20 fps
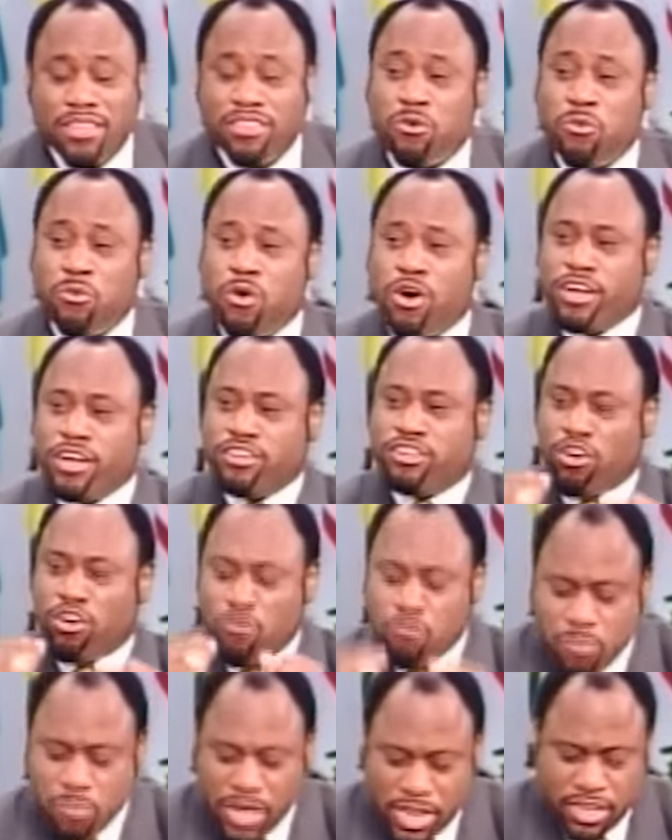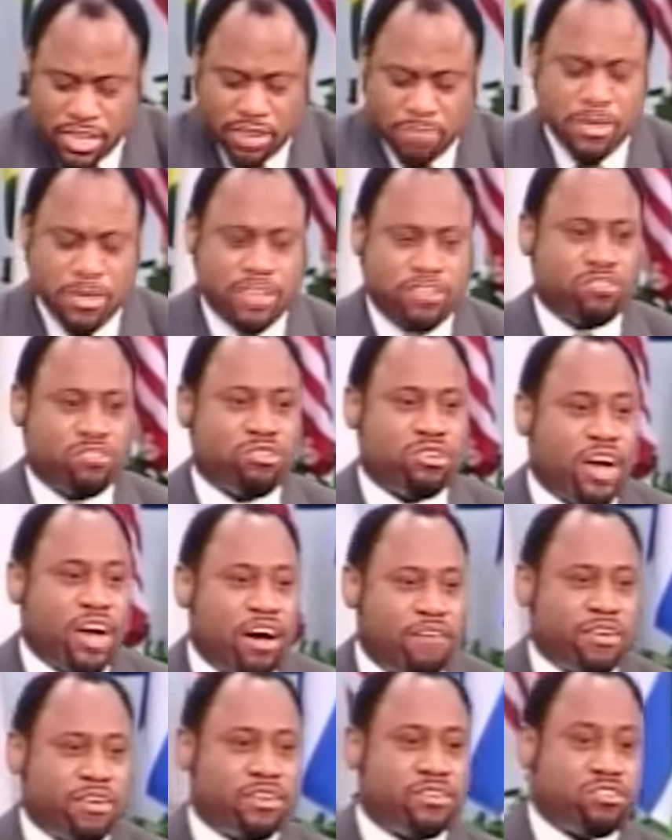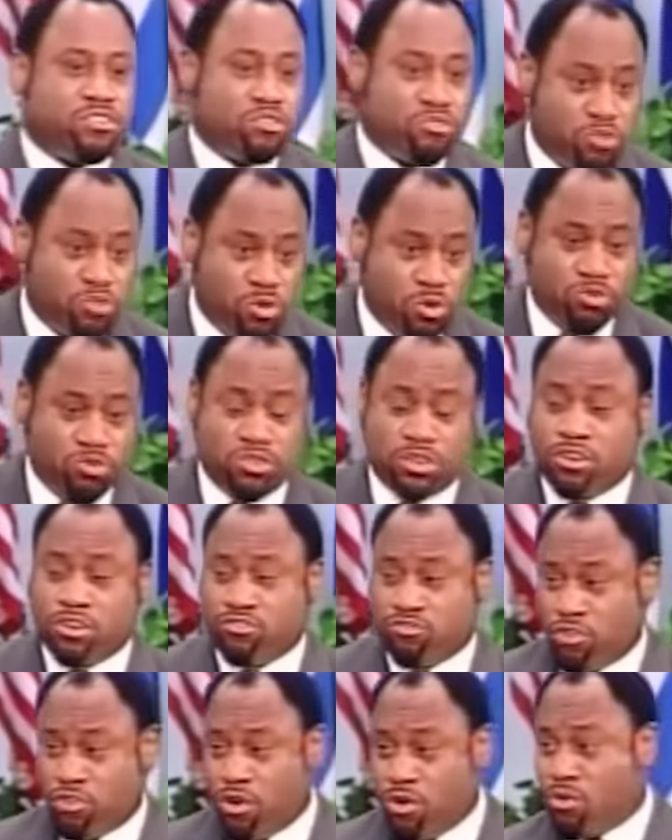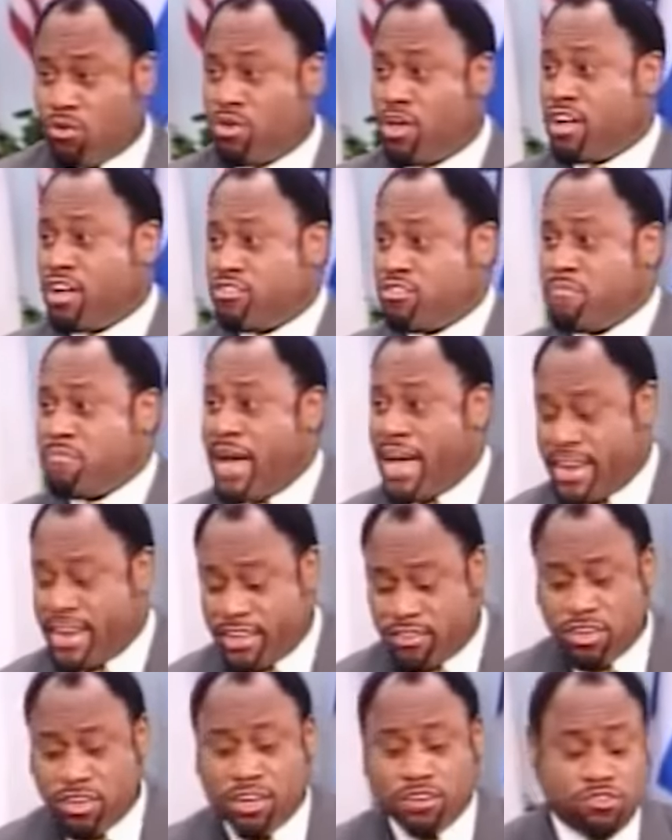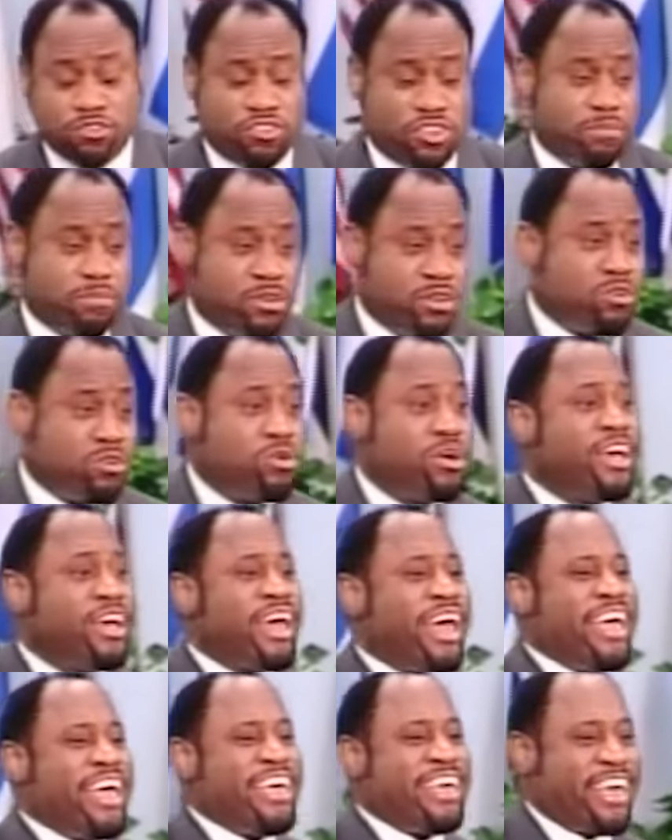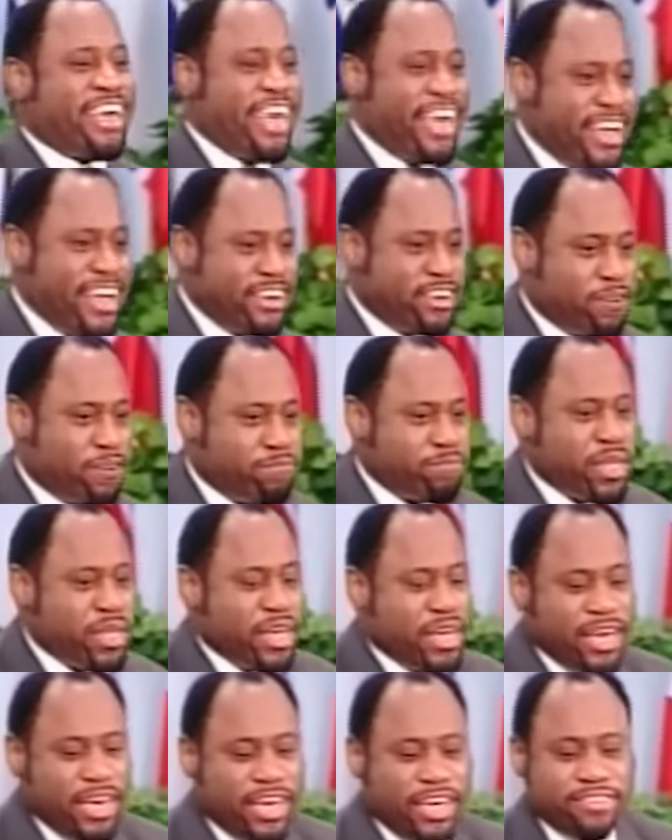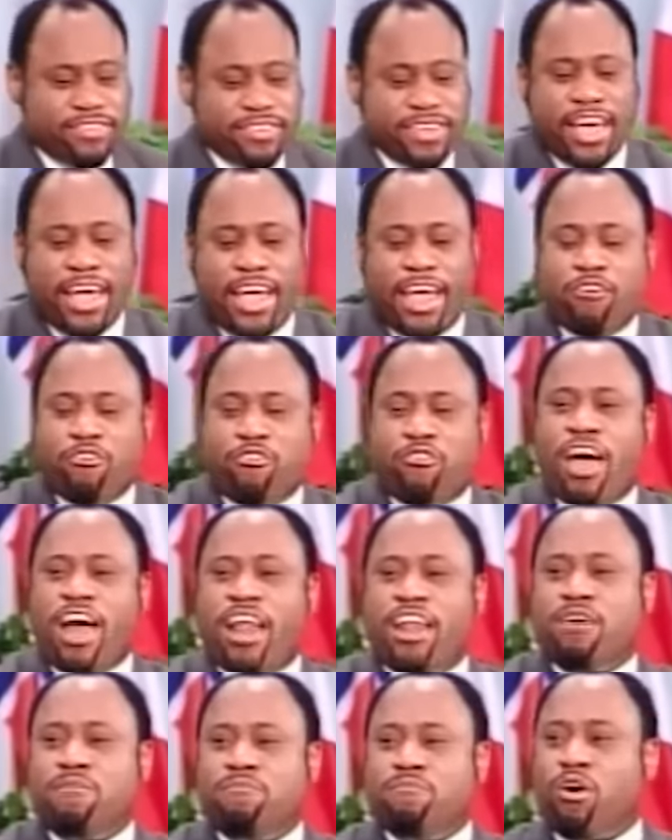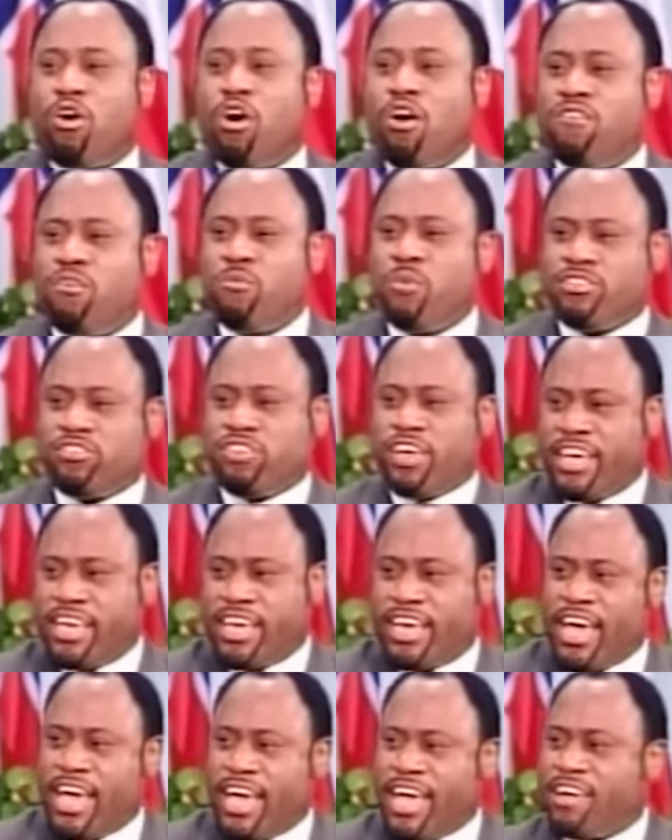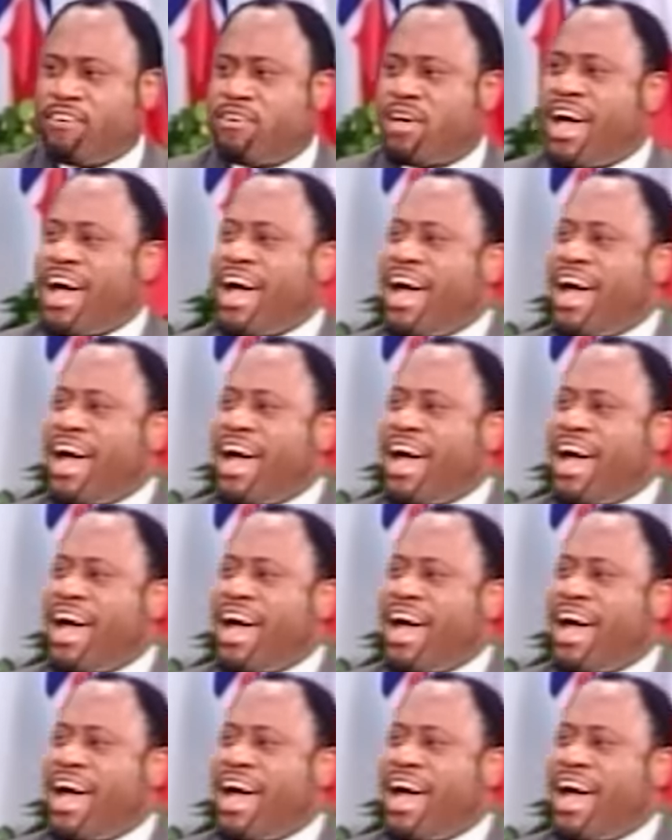The word dominion means to govern, to rule, to control, to manage, to subdue. A kingdom is a realm over which a king